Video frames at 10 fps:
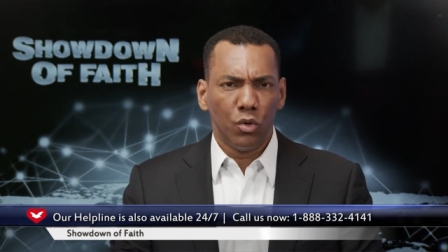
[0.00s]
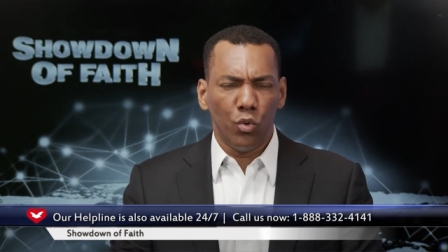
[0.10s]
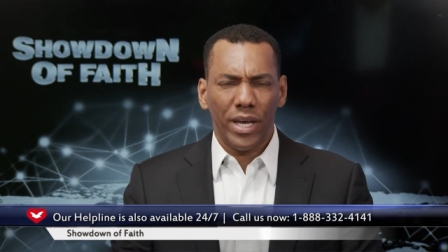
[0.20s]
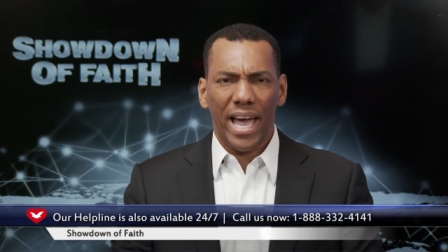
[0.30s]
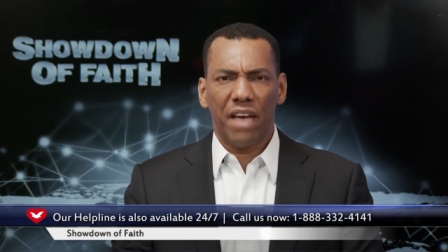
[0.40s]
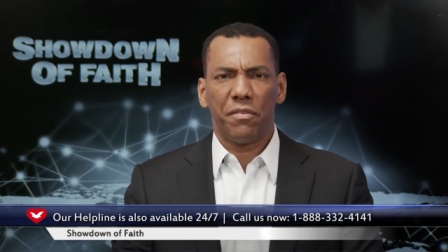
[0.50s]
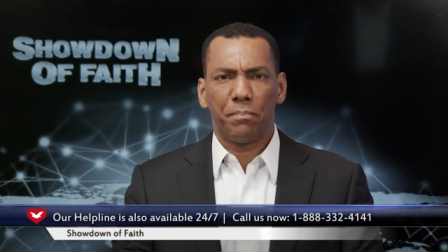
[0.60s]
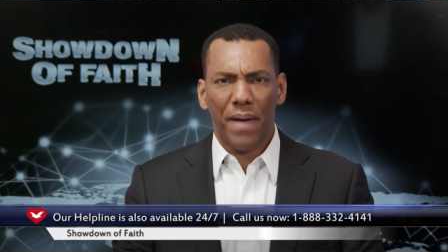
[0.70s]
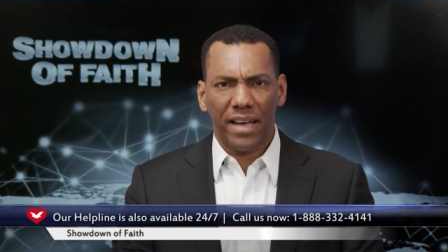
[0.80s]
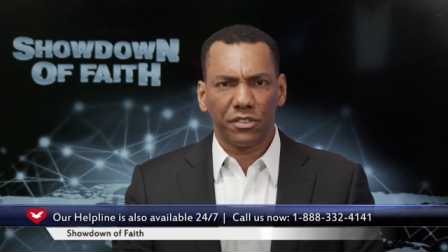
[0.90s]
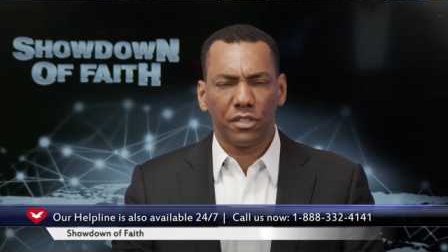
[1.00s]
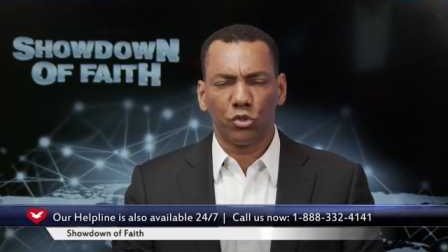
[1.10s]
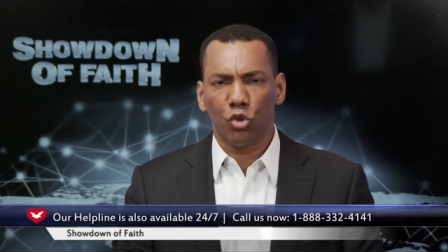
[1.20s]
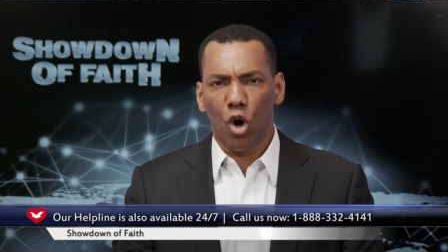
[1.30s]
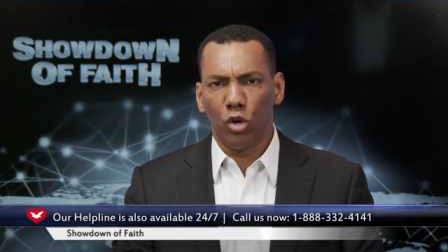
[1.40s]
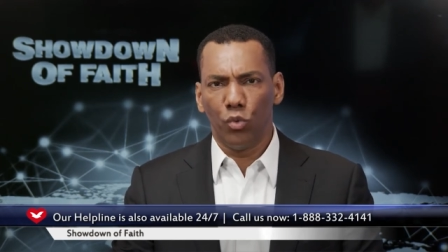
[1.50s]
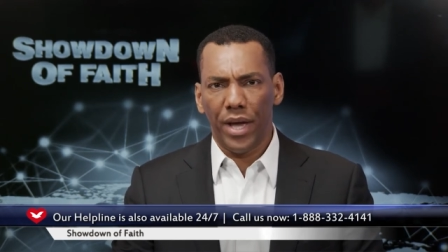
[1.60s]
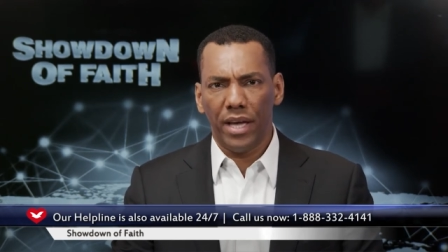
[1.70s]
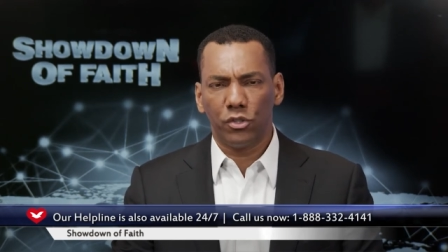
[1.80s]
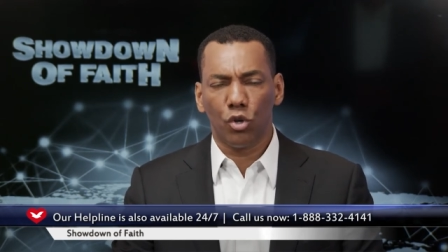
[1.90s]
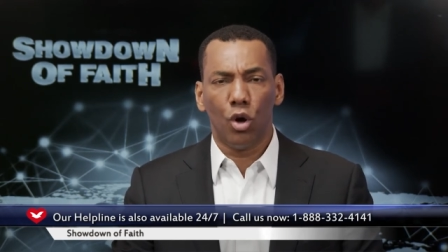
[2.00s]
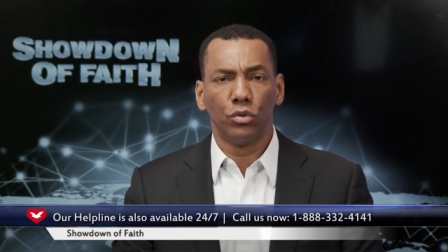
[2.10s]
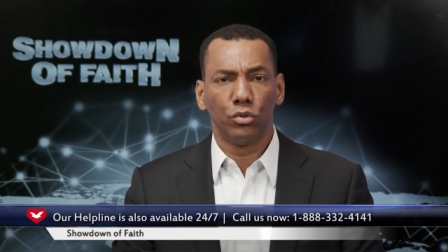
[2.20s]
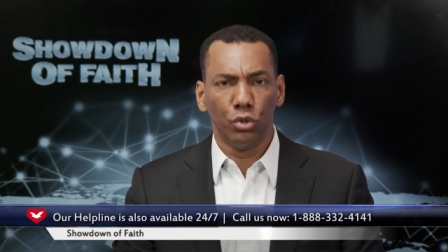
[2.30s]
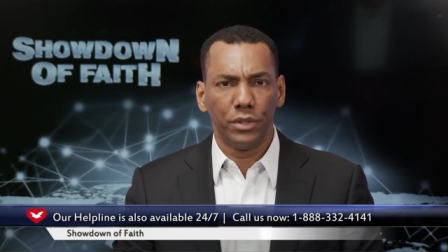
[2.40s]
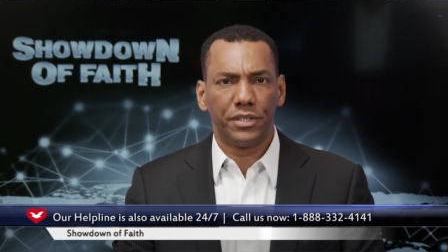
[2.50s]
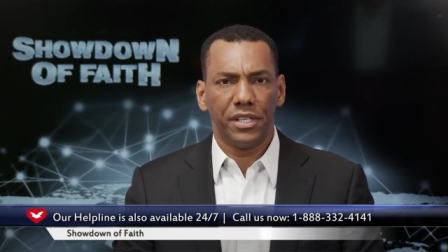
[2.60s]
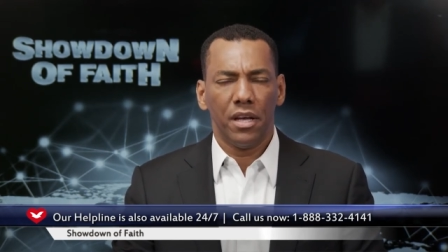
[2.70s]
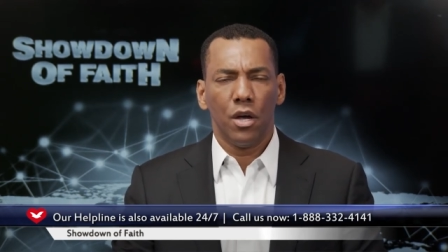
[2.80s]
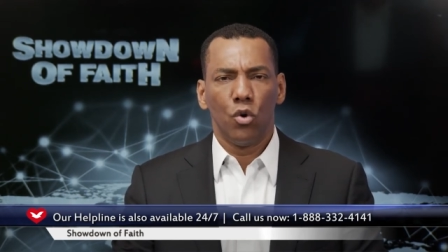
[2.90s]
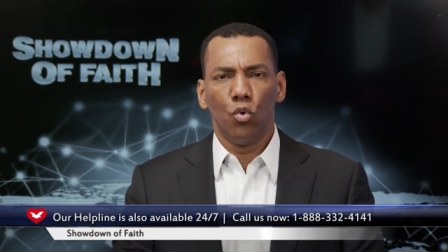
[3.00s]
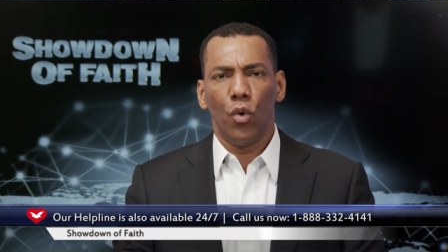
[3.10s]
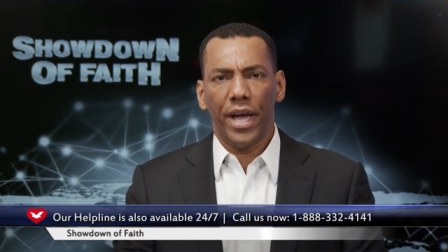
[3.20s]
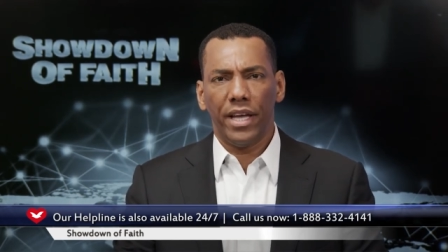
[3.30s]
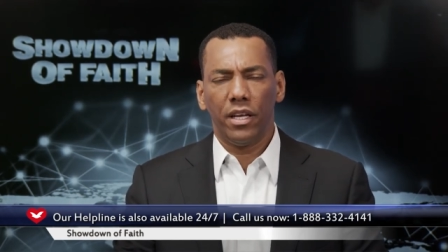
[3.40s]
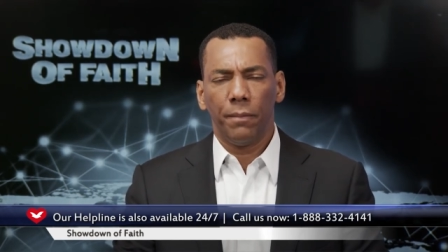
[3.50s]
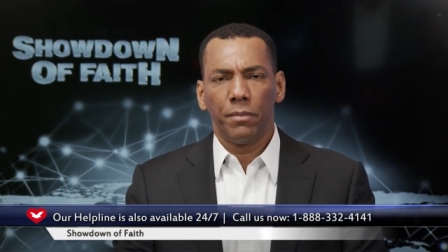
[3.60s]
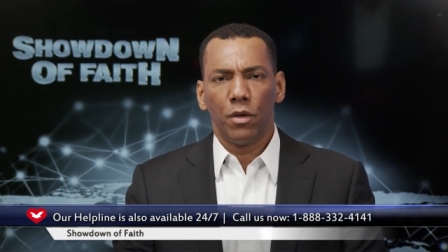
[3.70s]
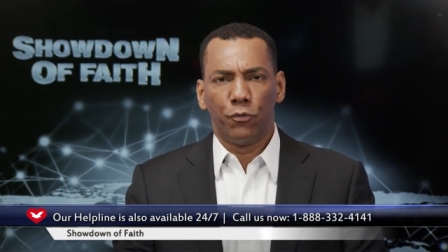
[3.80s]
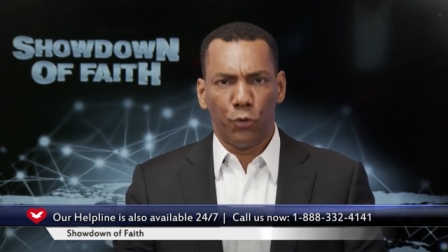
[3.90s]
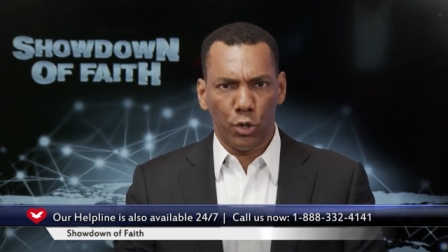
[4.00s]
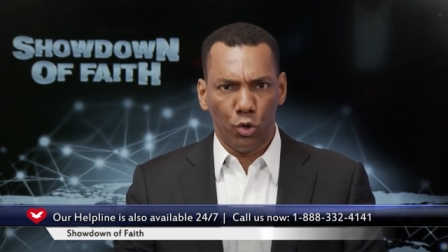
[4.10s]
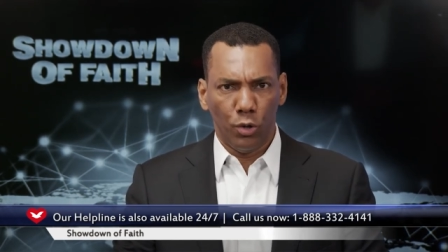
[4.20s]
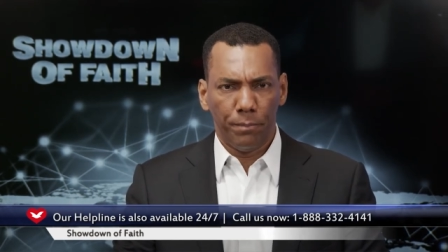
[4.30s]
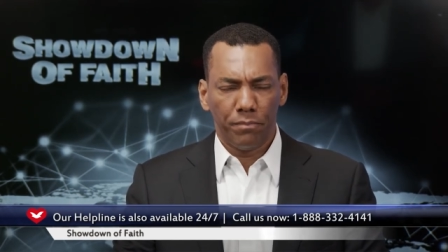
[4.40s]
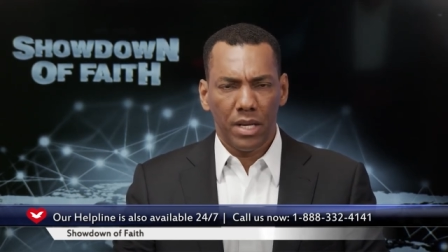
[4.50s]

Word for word: We have pastors always on duty waiting for you.